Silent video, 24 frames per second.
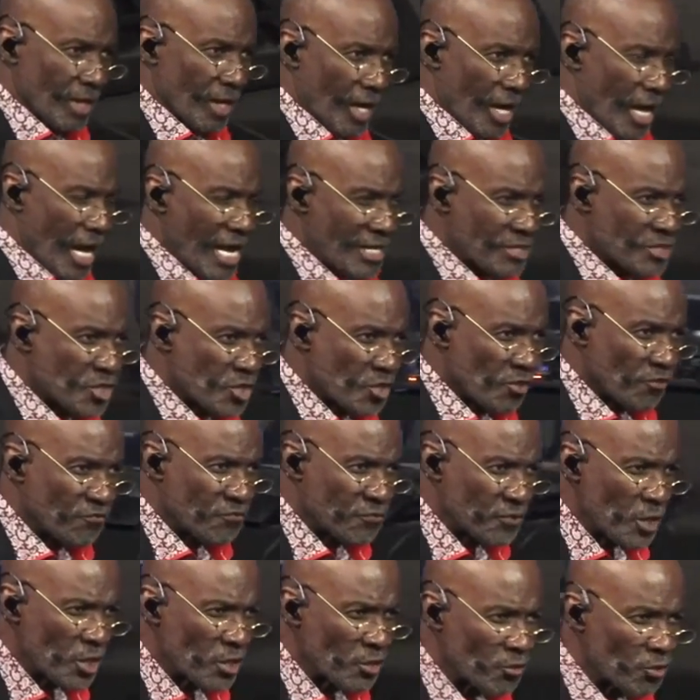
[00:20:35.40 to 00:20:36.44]
At your
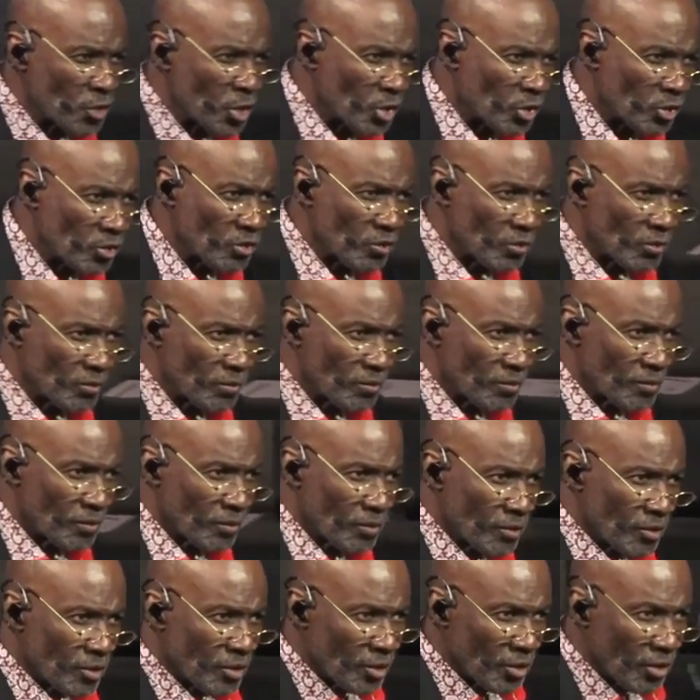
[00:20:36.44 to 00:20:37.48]
funeral,
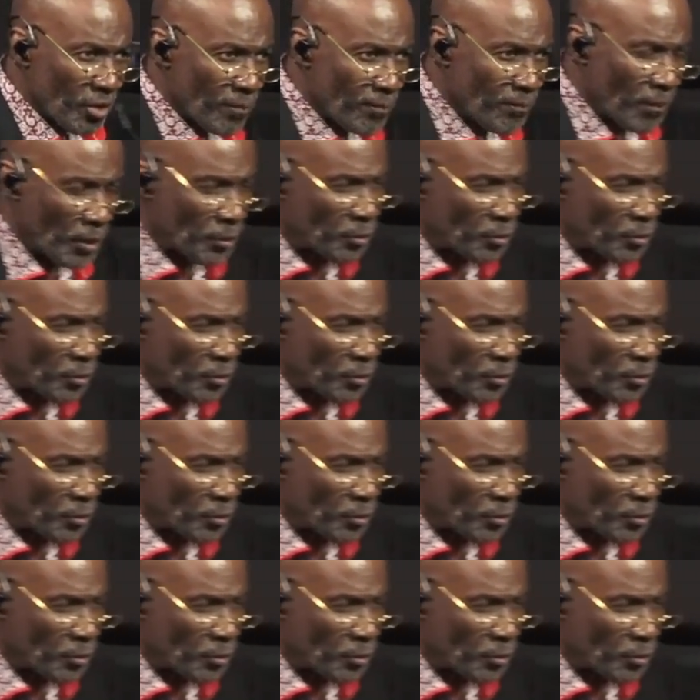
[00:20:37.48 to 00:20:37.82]
but